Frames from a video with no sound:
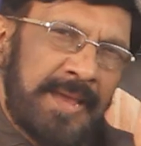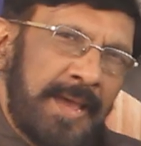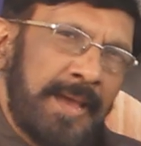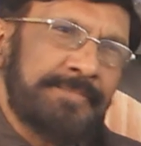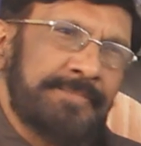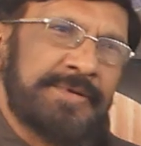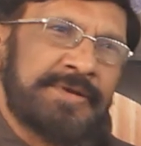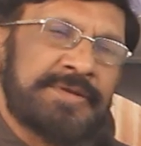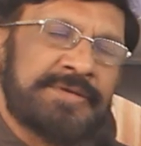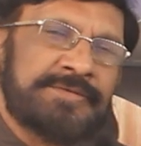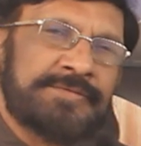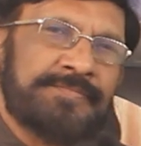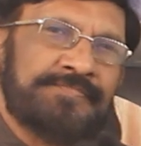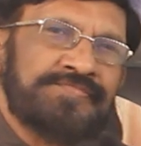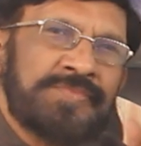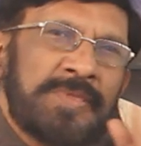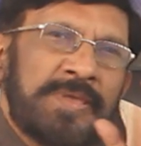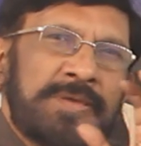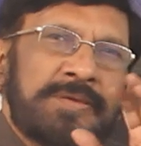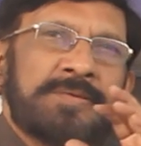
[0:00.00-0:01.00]
habit is
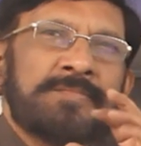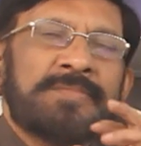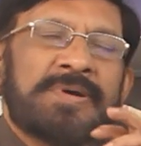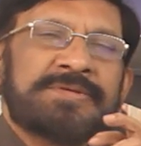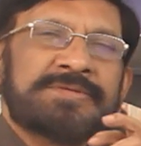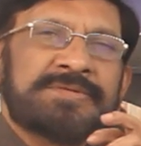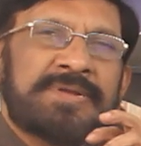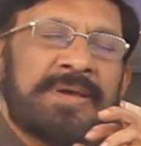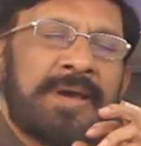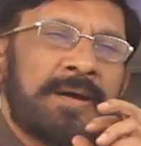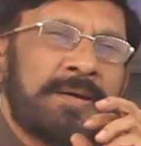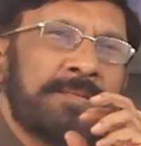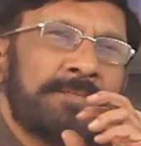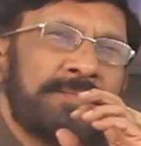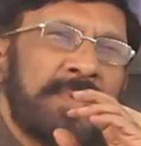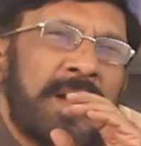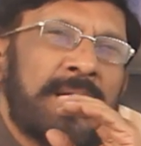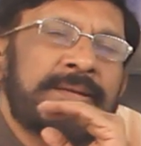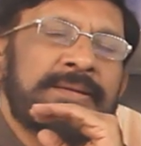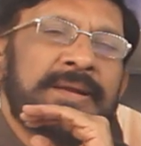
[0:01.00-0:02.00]
you must have
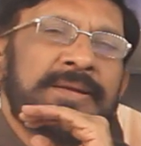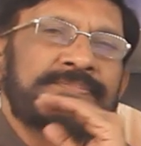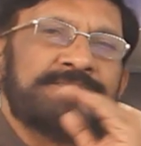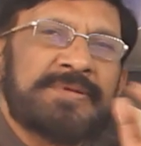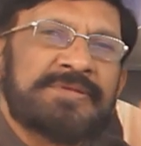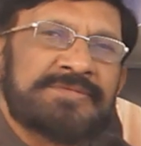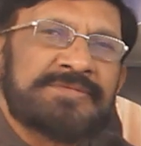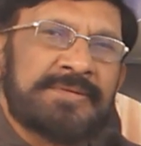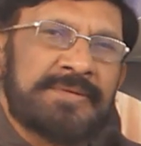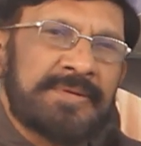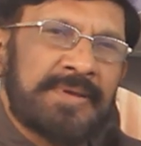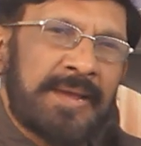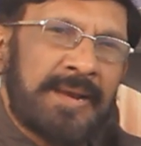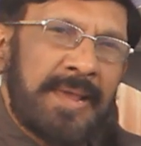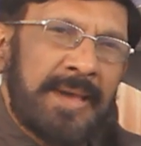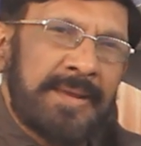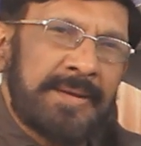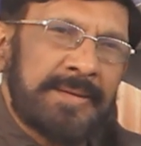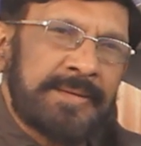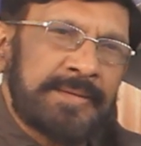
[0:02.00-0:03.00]
100%
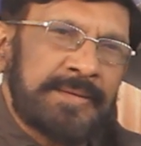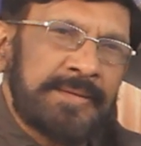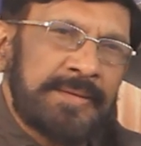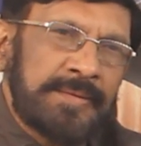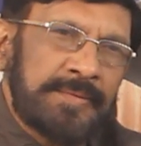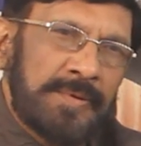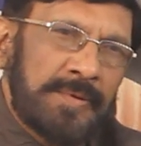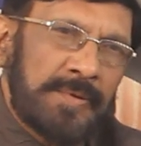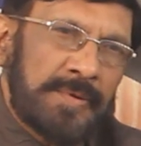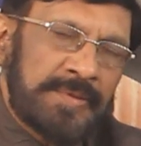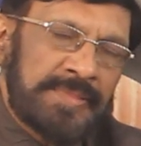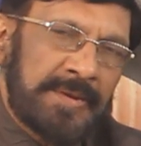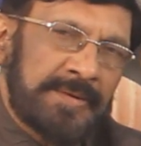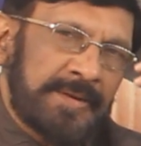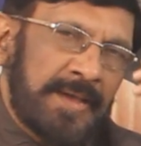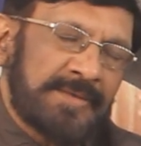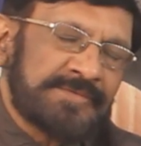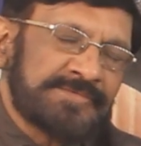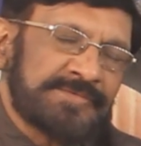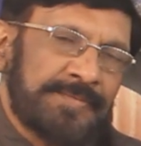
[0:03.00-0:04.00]
clarity over the
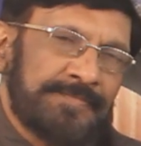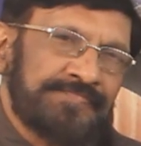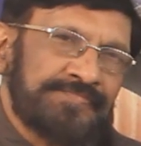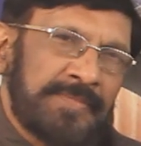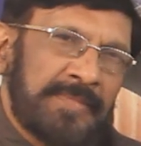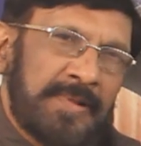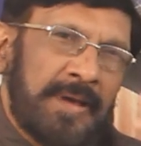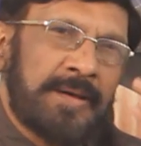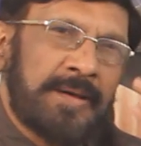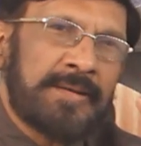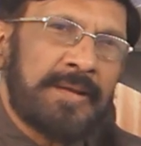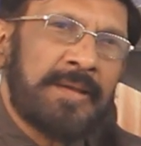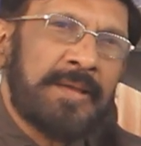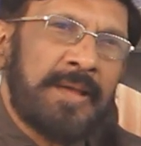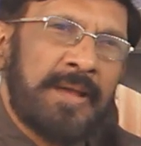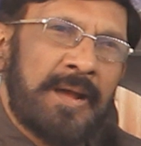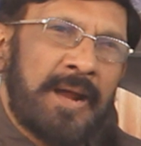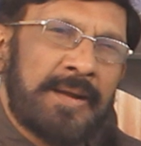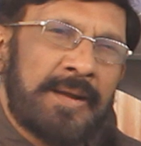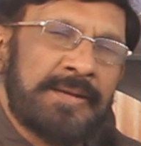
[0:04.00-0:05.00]
task or
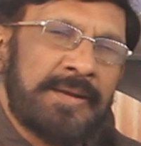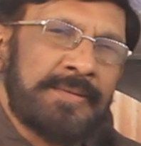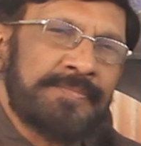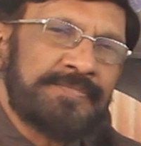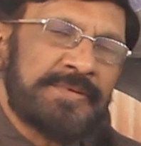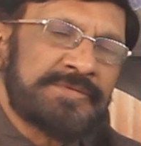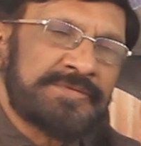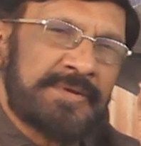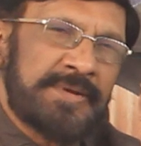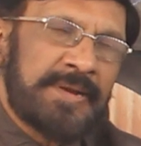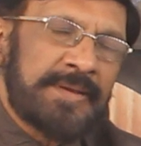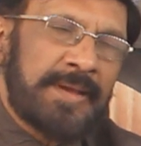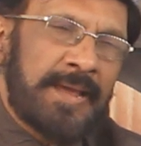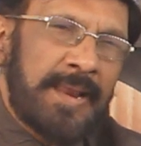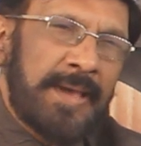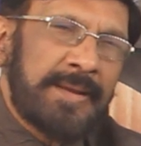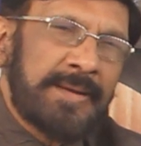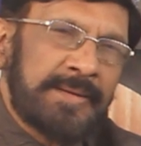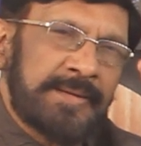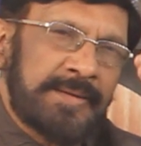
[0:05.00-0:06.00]
100%
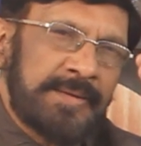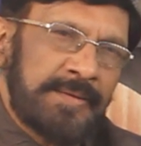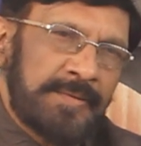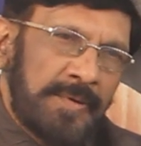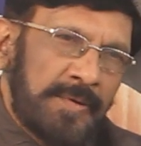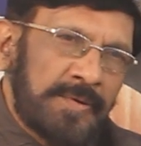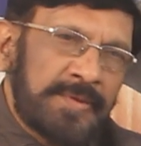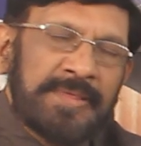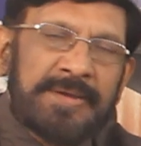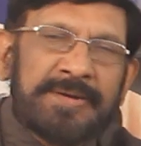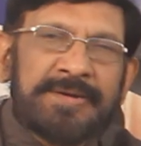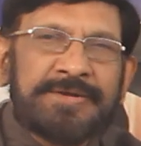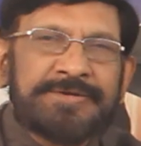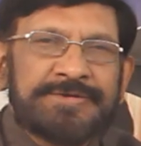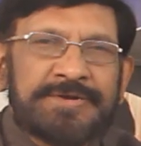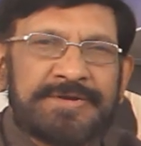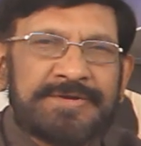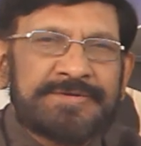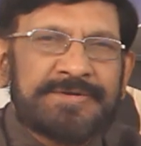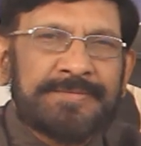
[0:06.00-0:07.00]
clarity over the
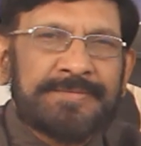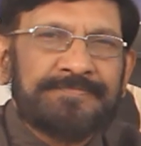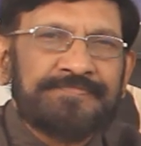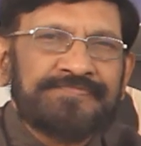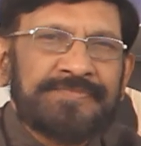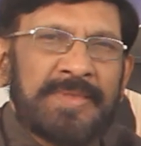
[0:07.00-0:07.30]
destination.